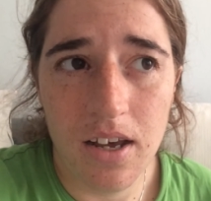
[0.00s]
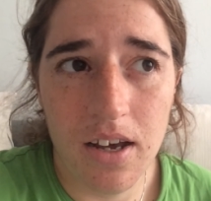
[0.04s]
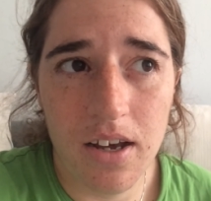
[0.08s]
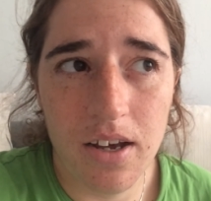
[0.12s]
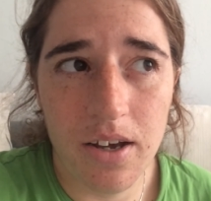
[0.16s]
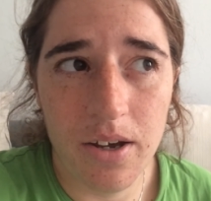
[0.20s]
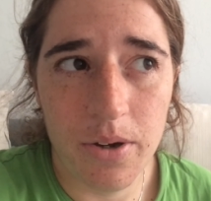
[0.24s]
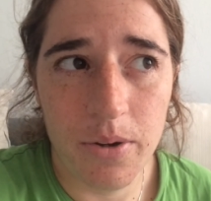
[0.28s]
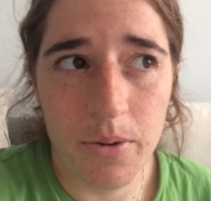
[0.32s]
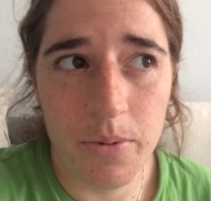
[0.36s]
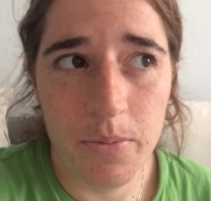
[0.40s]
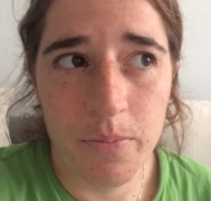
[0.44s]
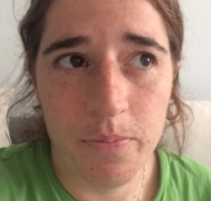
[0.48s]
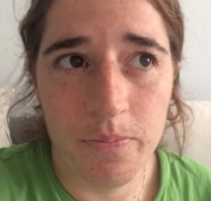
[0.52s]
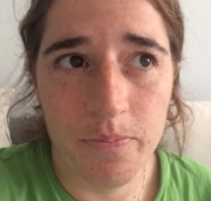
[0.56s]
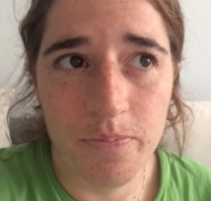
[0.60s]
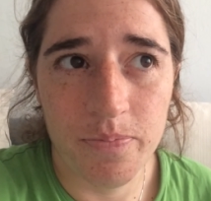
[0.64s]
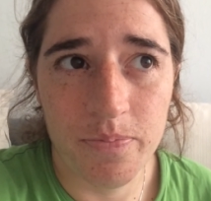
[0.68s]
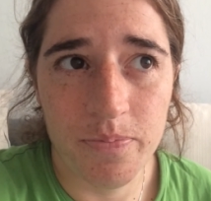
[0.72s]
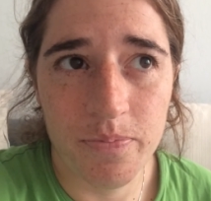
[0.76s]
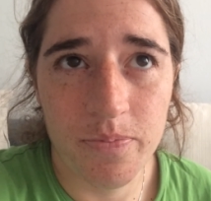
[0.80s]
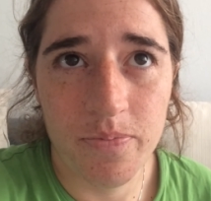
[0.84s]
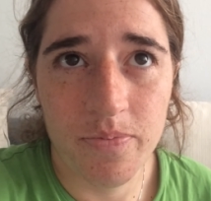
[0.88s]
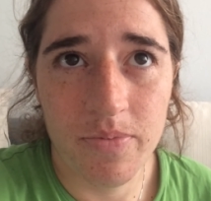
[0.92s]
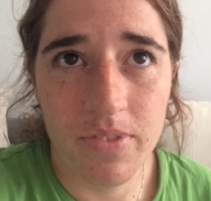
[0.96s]

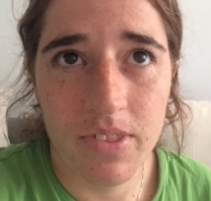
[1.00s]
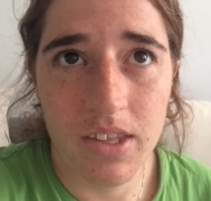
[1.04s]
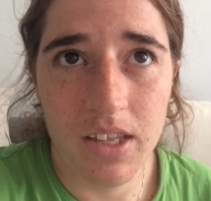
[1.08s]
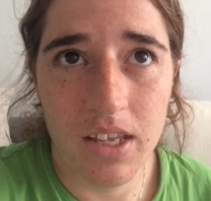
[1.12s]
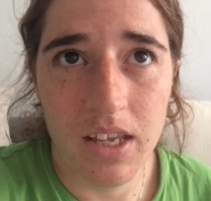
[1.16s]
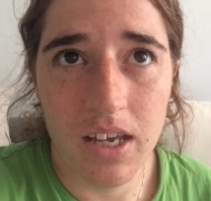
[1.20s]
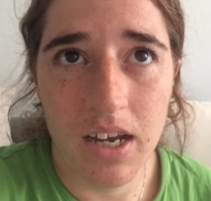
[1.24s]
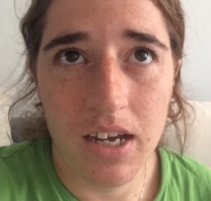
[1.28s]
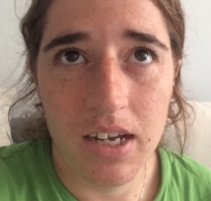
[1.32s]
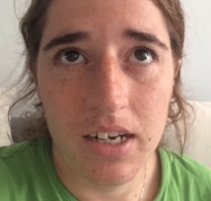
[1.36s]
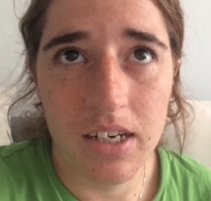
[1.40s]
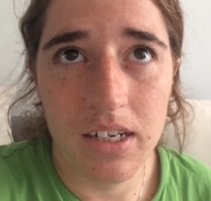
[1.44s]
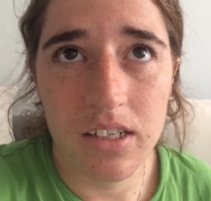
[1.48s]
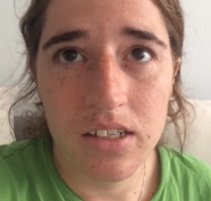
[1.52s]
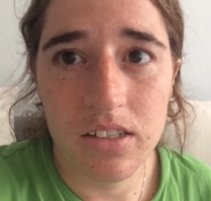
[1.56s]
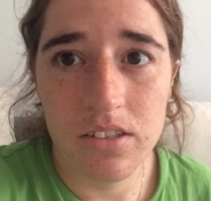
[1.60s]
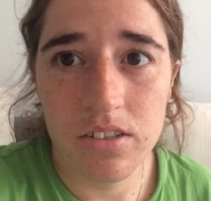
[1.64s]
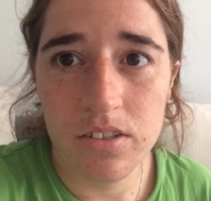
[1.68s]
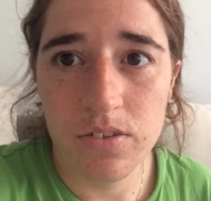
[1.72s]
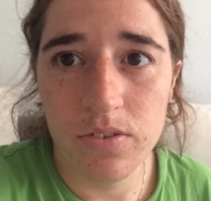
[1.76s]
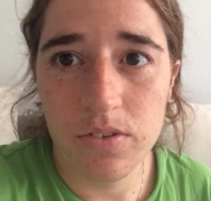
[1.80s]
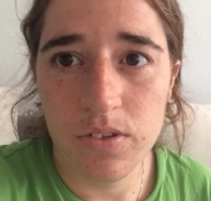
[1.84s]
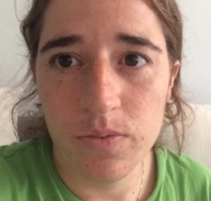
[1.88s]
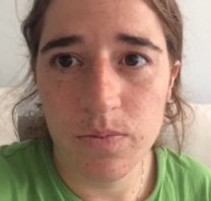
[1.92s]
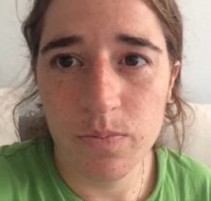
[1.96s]
And
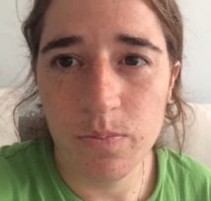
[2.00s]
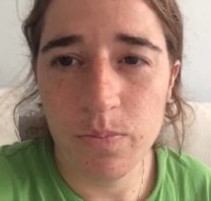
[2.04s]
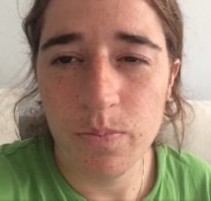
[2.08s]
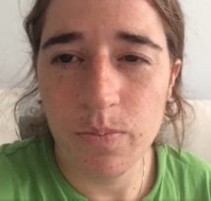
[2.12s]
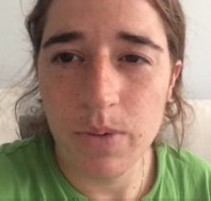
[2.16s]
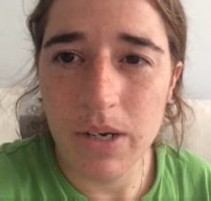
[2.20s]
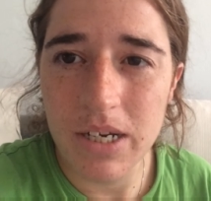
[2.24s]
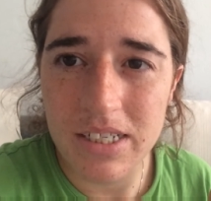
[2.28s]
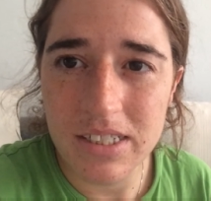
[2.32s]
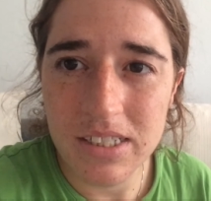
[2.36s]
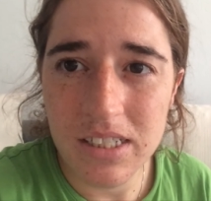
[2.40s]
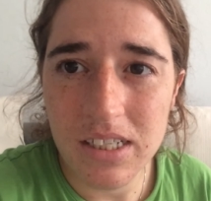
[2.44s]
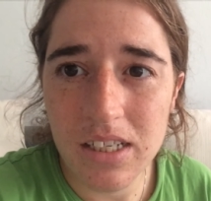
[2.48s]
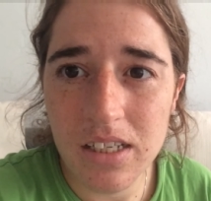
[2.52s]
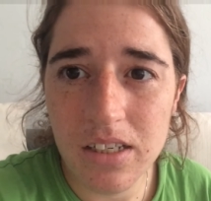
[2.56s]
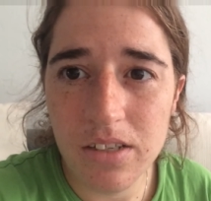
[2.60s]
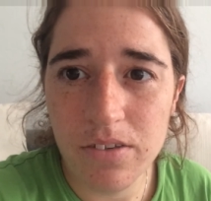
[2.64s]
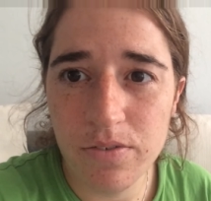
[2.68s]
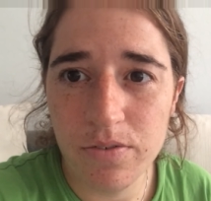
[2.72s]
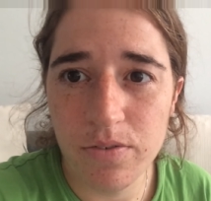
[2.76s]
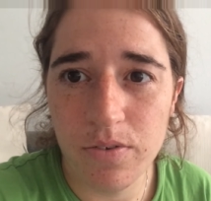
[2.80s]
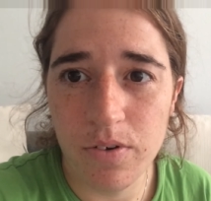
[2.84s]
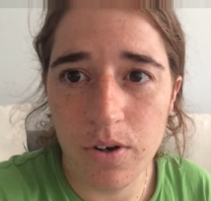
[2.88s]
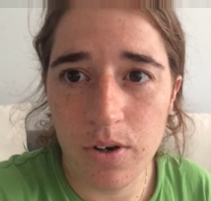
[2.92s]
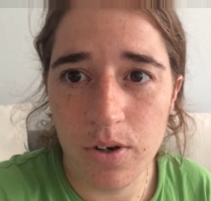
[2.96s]
it basically
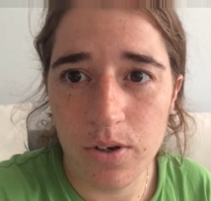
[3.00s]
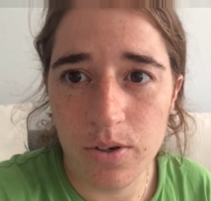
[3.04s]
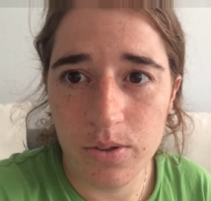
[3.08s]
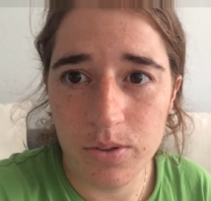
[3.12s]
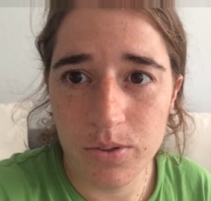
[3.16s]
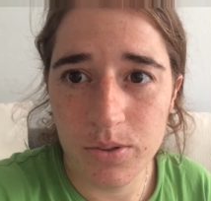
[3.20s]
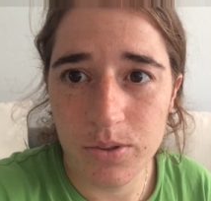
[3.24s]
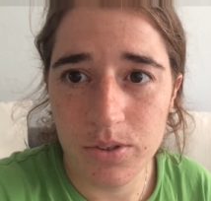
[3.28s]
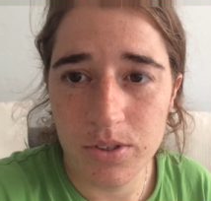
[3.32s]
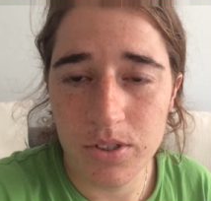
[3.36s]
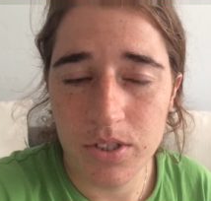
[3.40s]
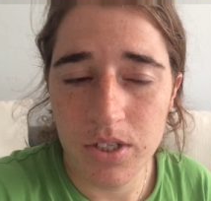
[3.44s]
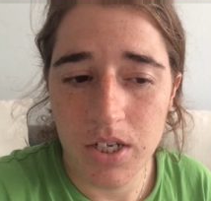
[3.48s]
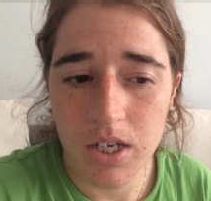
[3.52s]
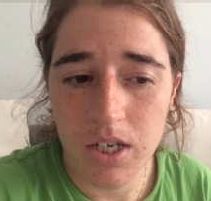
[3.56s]
follows